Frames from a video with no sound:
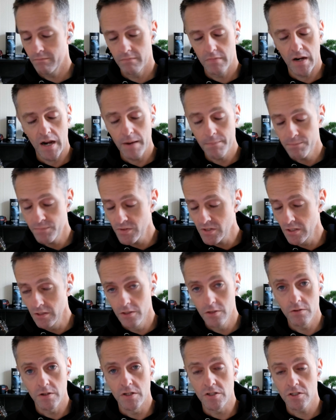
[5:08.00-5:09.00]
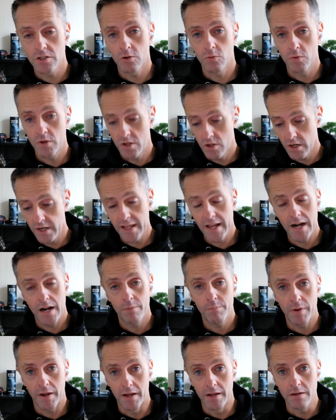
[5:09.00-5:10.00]
Absolutely. So we've got to get out
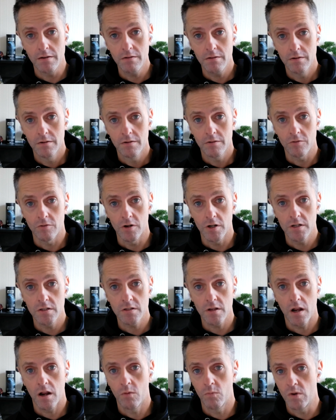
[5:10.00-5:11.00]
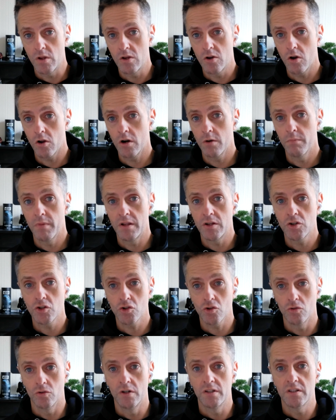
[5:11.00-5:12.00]
of pain, right? And we've got to make
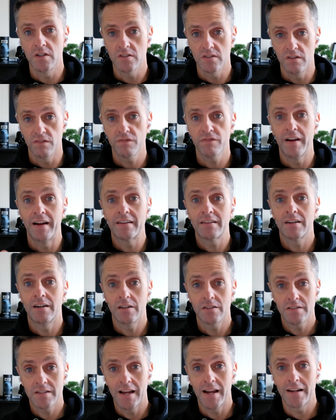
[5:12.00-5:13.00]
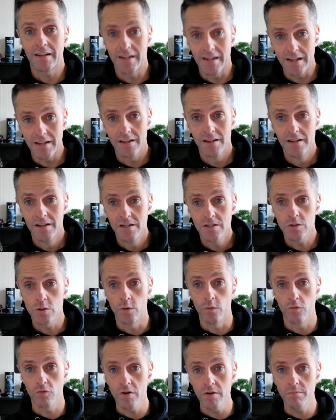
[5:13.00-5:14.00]
sure it doesn't affect our technique. So
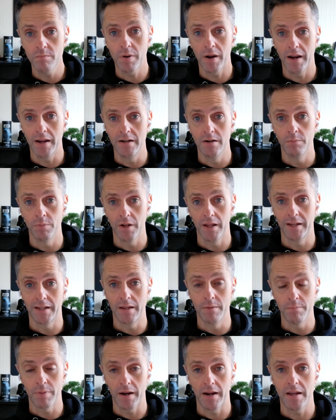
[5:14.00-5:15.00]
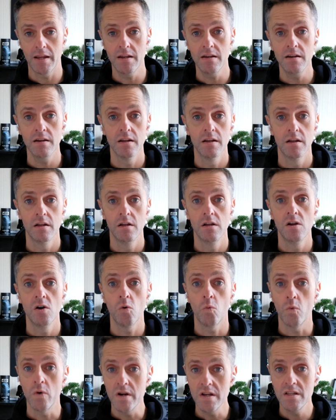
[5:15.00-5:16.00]
if we're in pain and playing in pain,
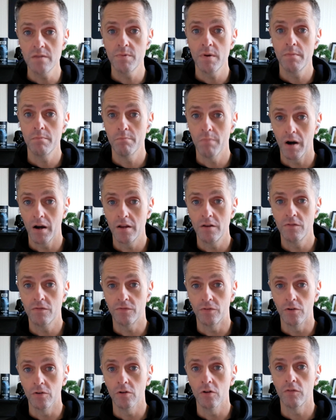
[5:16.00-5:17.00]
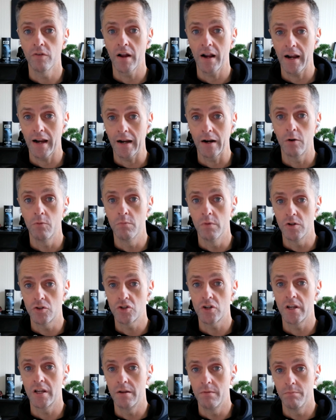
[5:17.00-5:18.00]
we need to be mindful of how much
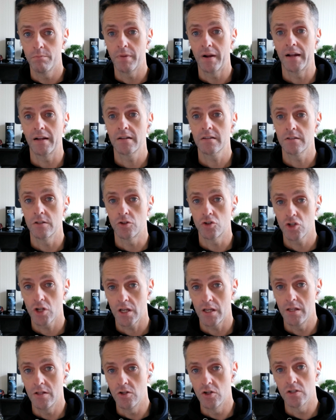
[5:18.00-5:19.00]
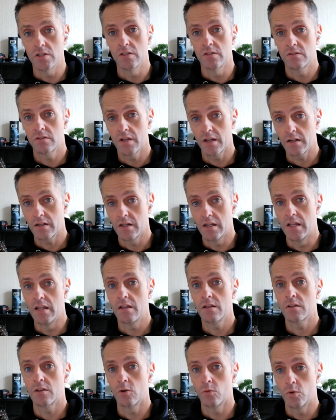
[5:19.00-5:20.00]
it impacts the changes in technique
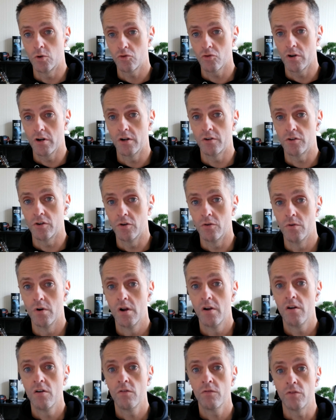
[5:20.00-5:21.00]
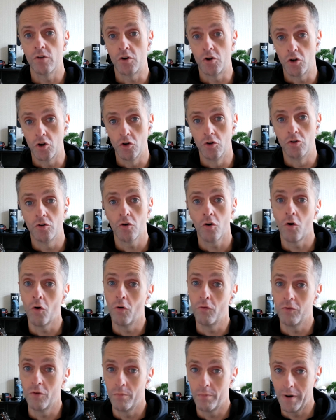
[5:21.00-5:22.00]
that we're trying to do, for good or
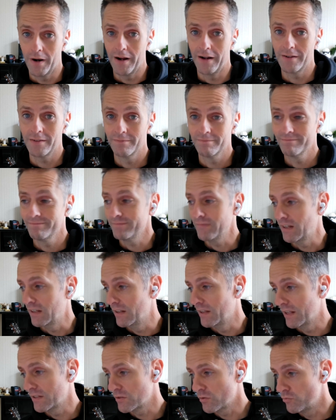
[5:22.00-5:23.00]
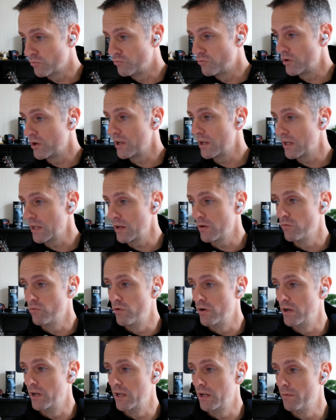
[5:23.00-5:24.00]
for bad. And that's a really,
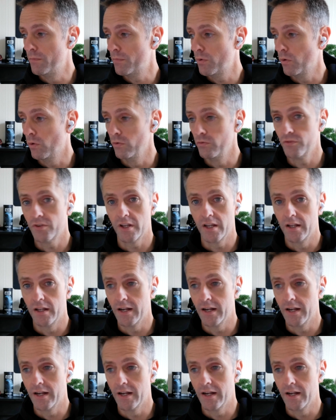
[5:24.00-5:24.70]
really important here.